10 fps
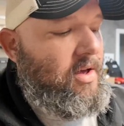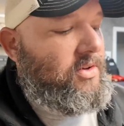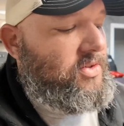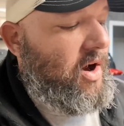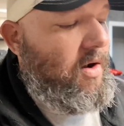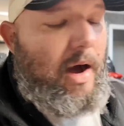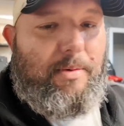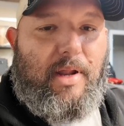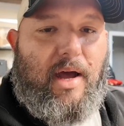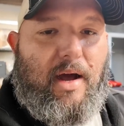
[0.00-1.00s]
So I
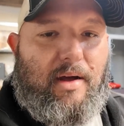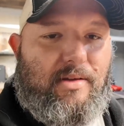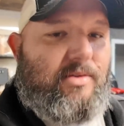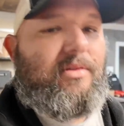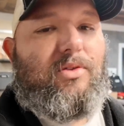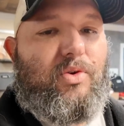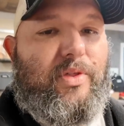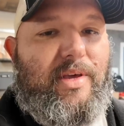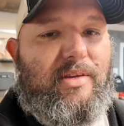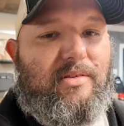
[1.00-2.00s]
want to do
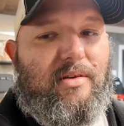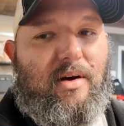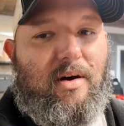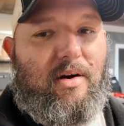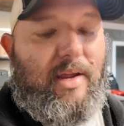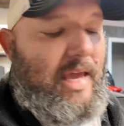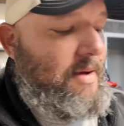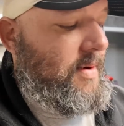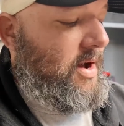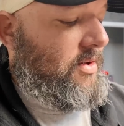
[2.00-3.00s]
this on the
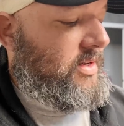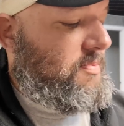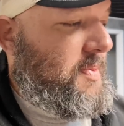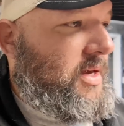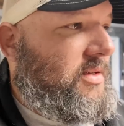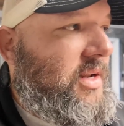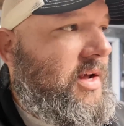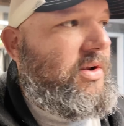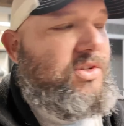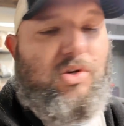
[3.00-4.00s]
camera on this piece
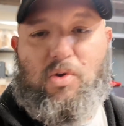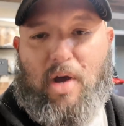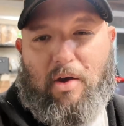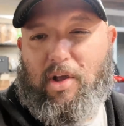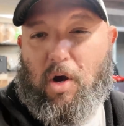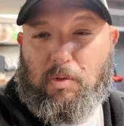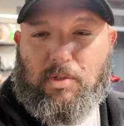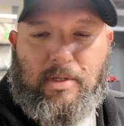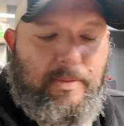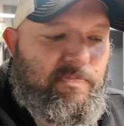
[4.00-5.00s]
going to show you how it
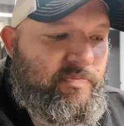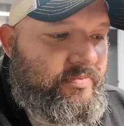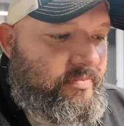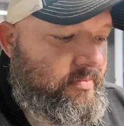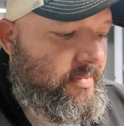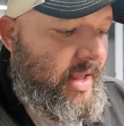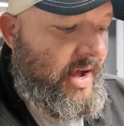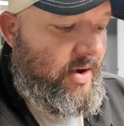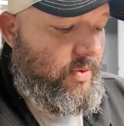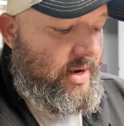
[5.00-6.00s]
goes
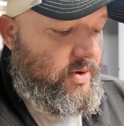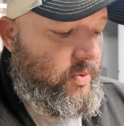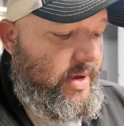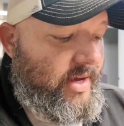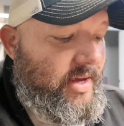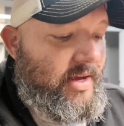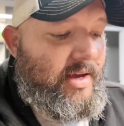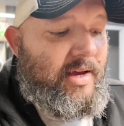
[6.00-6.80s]
uh, really quick.